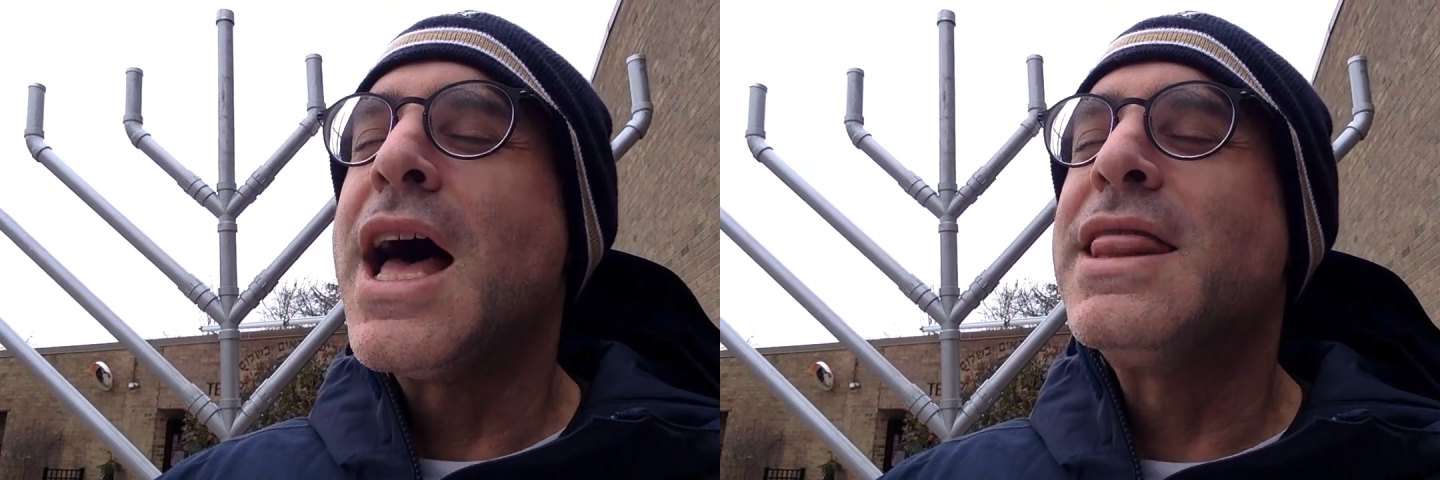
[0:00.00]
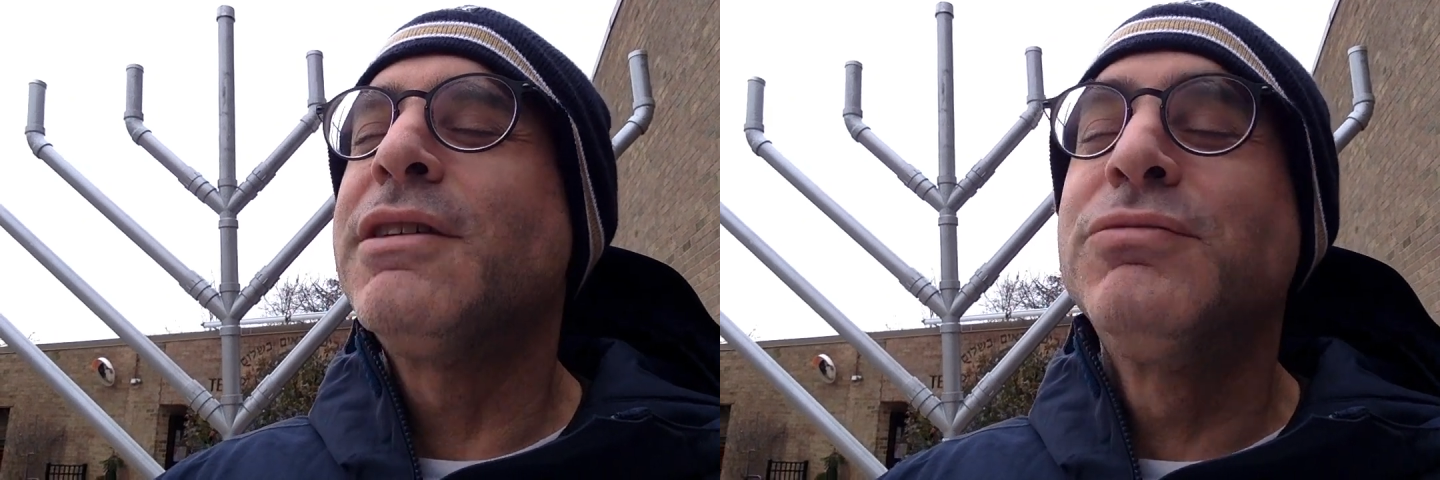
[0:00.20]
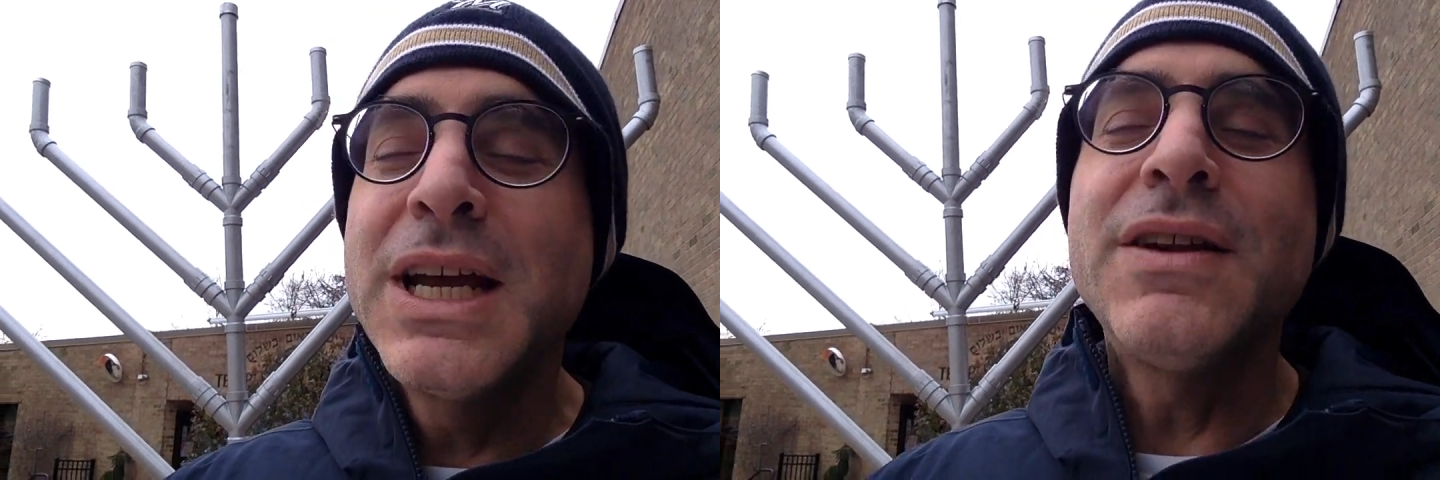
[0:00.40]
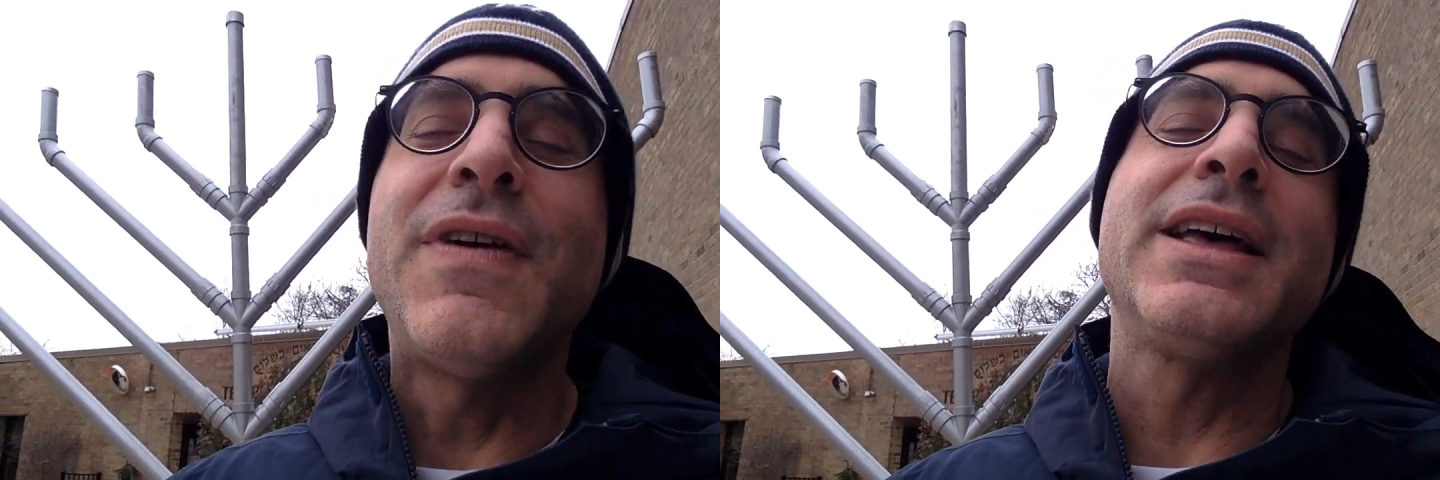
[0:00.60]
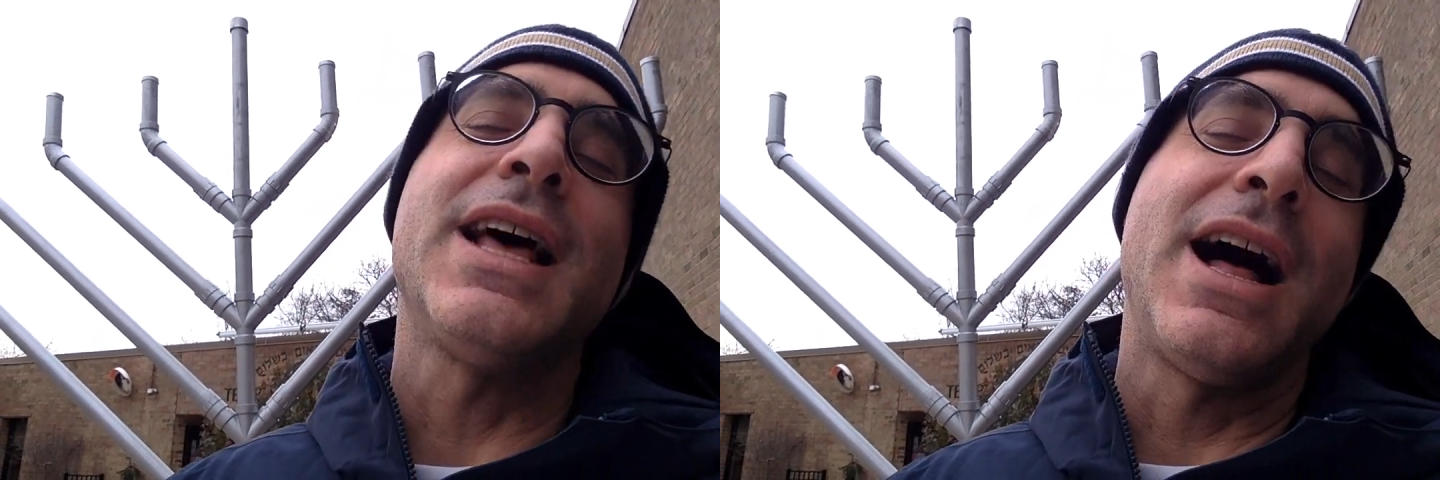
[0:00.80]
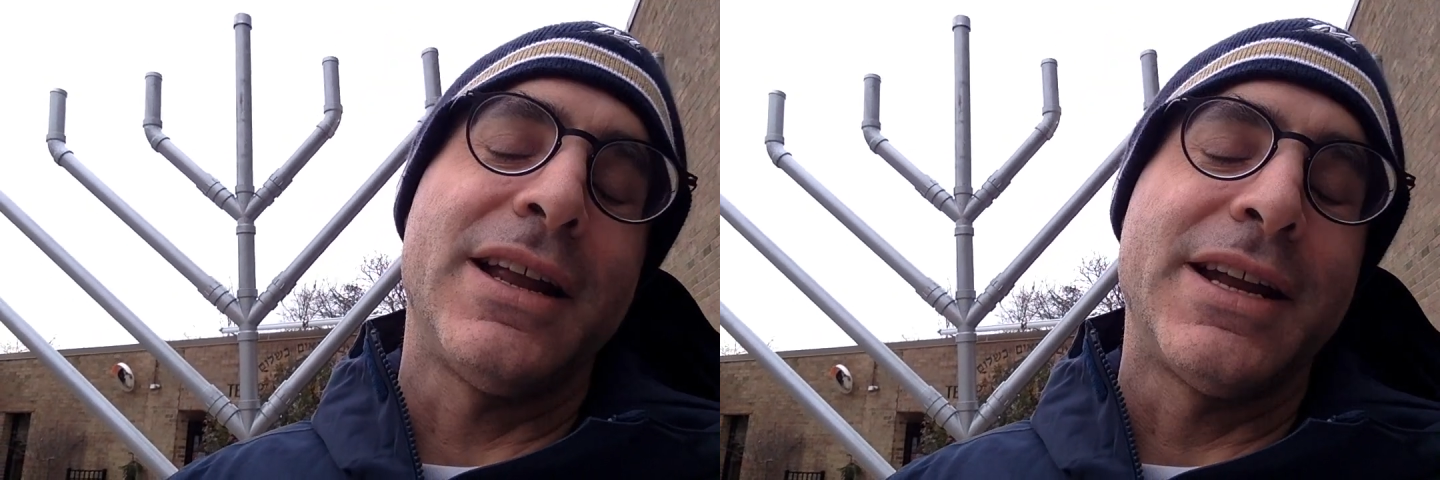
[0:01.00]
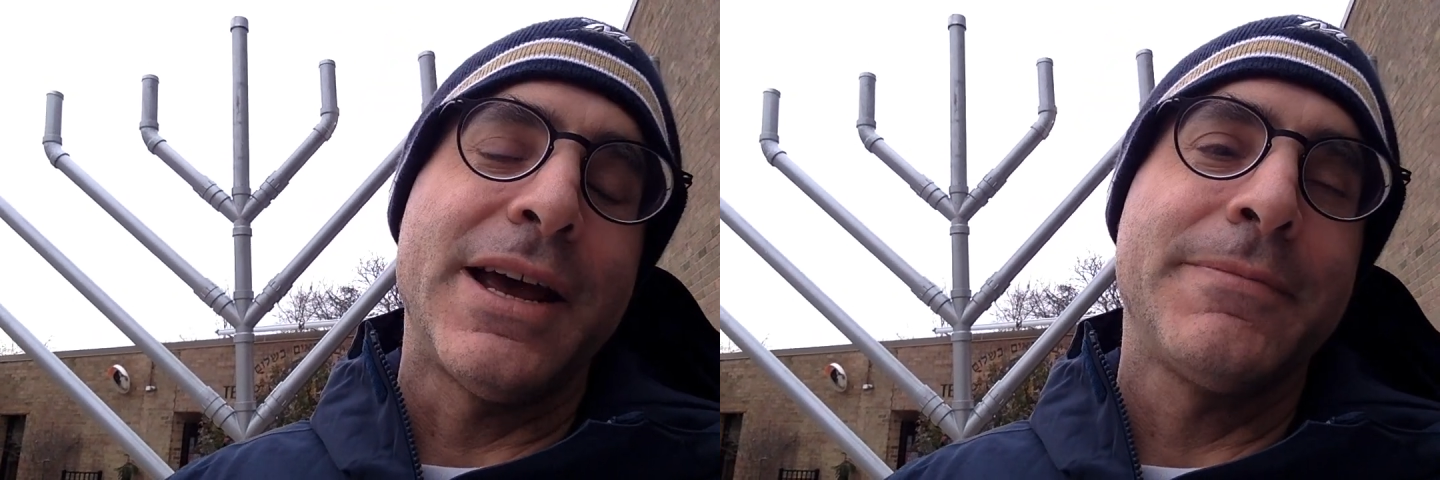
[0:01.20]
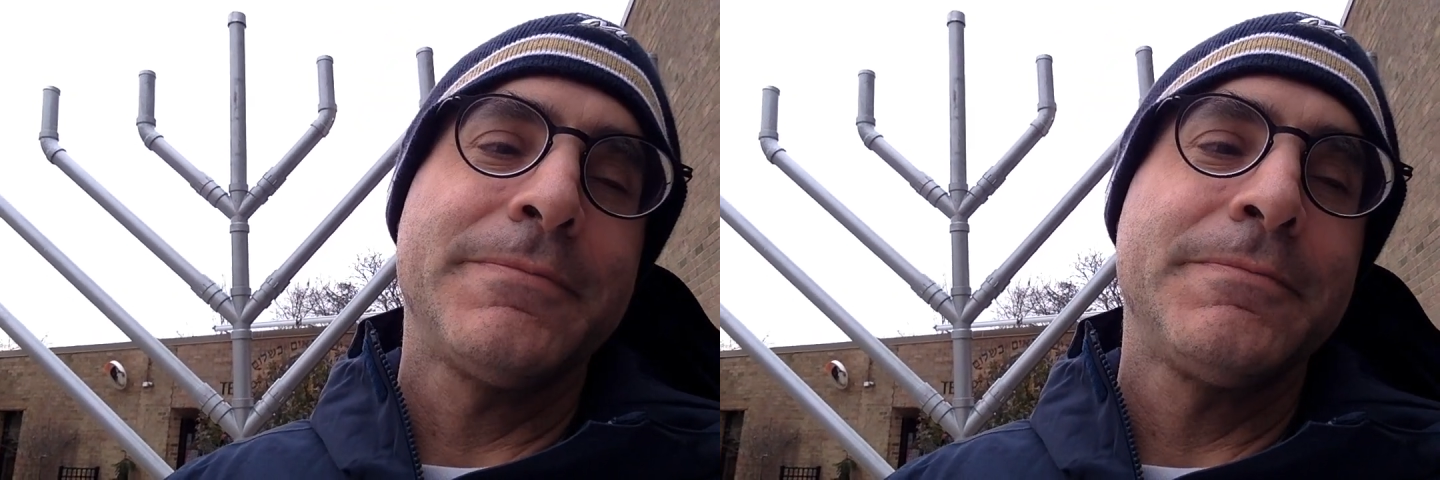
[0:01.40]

They redefined the holiday